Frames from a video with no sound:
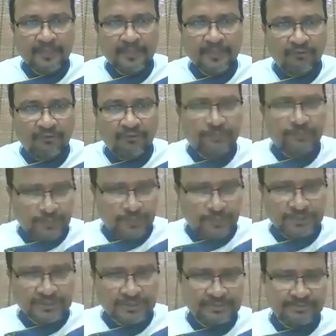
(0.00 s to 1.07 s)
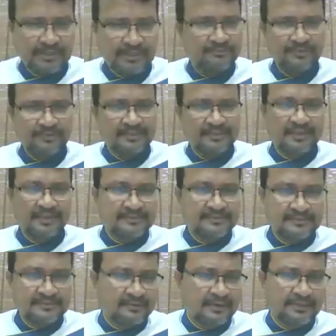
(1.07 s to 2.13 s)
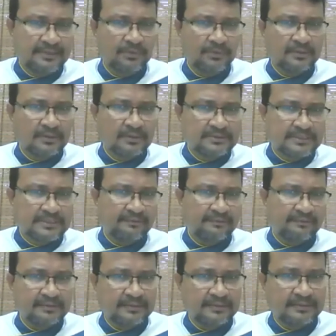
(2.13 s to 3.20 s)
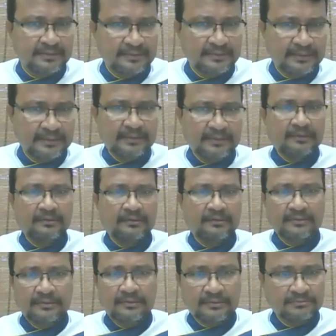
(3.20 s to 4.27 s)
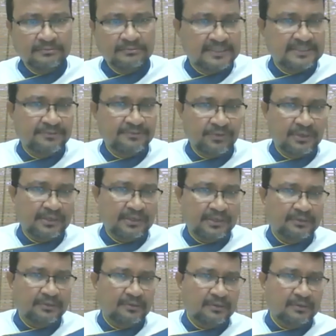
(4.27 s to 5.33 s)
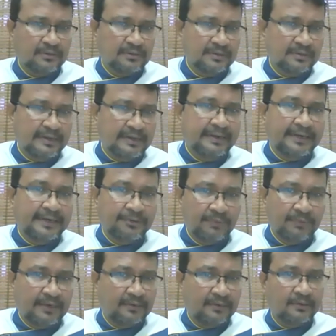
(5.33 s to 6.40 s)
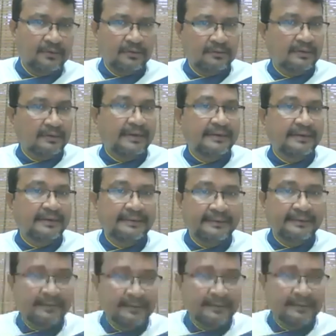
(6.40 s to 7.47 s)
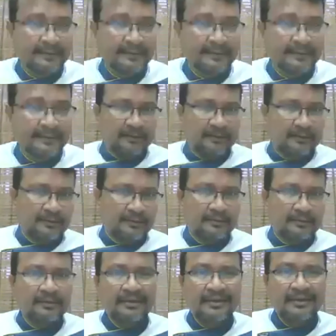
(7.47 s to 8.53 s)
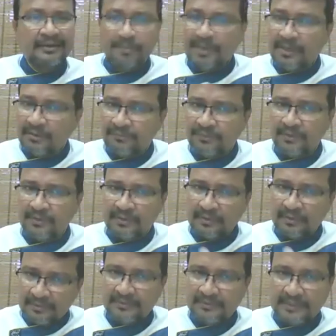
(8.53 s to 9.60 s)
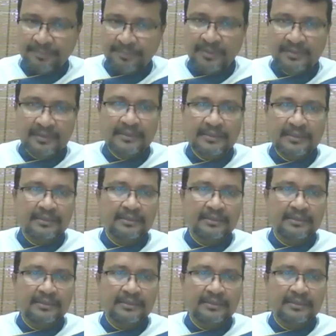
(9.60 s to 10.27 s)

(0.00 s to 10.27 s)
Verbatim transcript: of proportions, but we, we can generally work on 70-30, or uh, 60 40 or 80 20 or 90 10 uh, a little bit of uh, keeping that